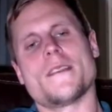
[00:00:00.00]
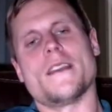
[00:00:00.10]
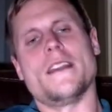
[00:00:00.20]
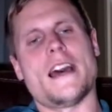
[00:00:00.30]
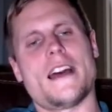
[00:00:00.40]

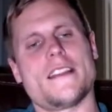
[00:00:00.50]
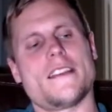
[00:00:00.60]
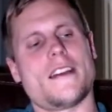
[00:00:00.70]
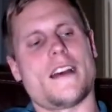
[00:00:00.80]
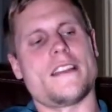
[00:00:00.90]
And that,
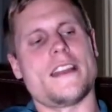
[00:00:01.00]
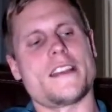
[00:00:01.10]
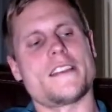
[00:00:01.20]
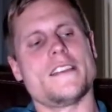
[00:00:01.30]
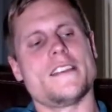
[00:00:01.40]
I
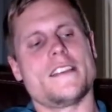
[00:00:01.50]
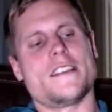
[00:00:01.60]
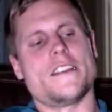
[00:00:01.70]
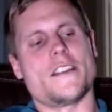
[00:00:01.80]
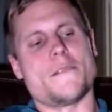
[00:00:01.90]
think,
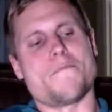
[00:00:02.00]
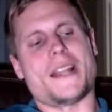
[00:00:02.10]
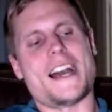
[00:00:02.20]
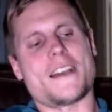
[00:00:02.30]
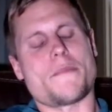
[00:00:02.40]
the
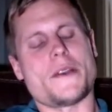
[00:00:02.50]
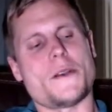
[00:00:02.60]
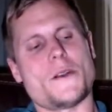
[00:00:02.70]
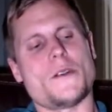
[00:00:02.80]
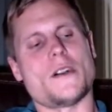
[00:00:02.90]
black
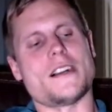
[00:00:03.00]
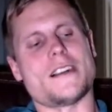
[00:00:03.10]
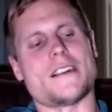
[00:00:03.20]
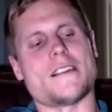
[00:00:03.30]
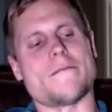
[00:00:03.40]

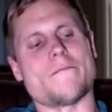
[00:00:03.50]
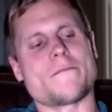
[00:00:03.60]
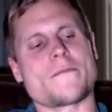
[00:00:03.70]
pill,